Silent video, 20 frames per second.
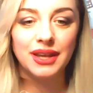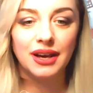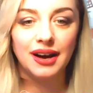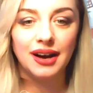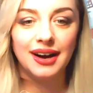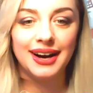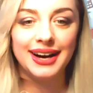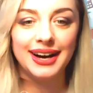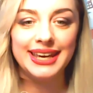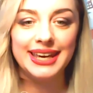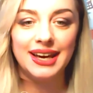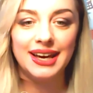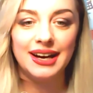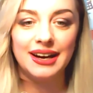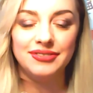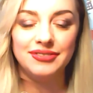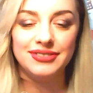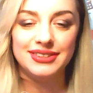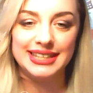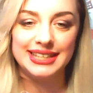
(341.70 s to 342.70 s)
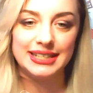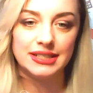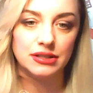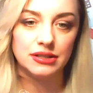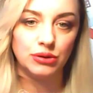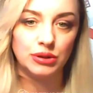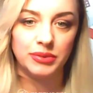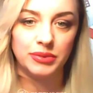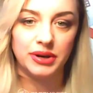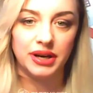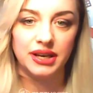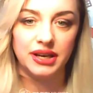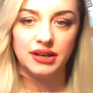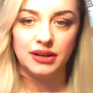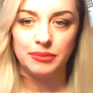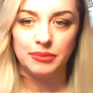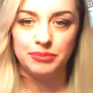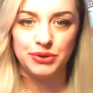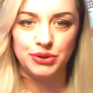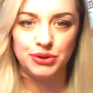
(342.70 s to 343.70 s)
I have these on my
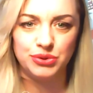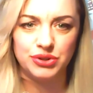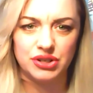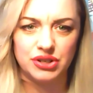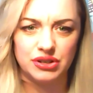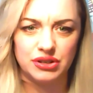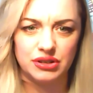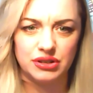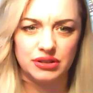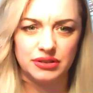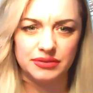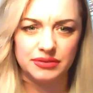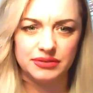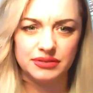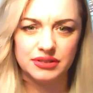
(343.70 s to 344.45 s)
computer